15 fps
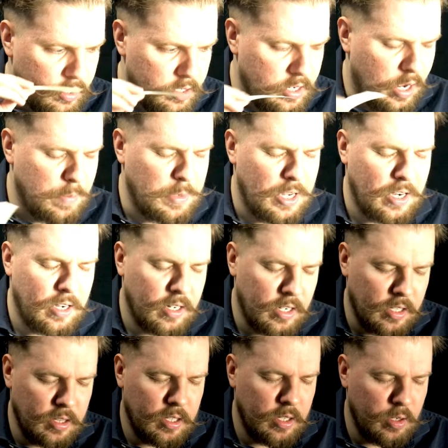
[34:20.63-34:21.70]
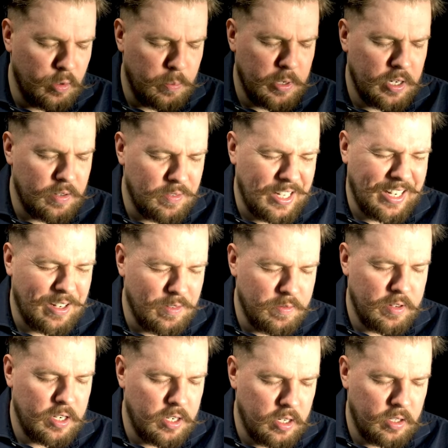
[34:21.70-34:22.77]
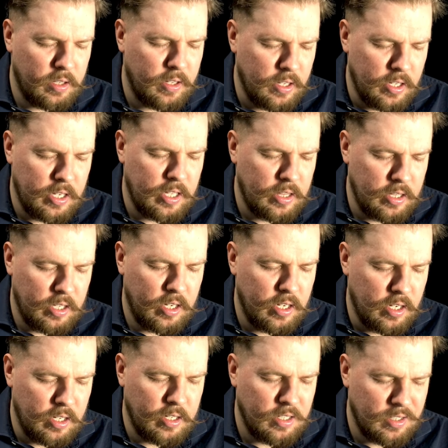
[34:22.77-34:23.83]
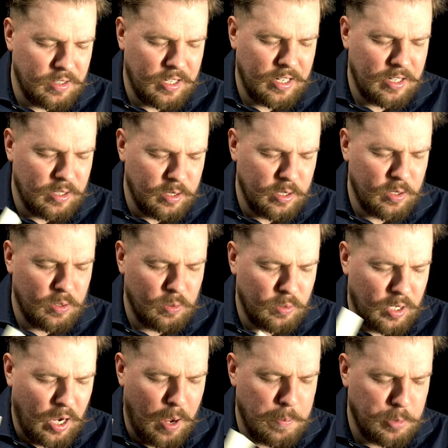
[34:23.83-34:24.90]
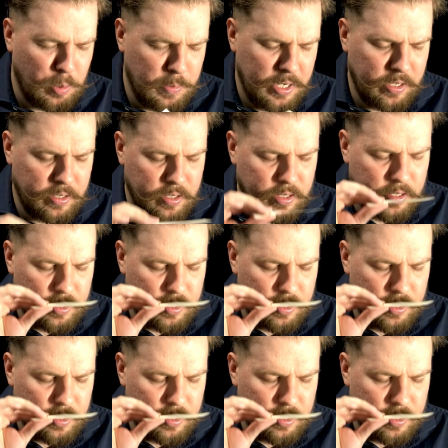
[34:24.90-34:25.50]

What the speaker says: Now I'm getting a little bit of like a vanilla at the end, like a little compliment.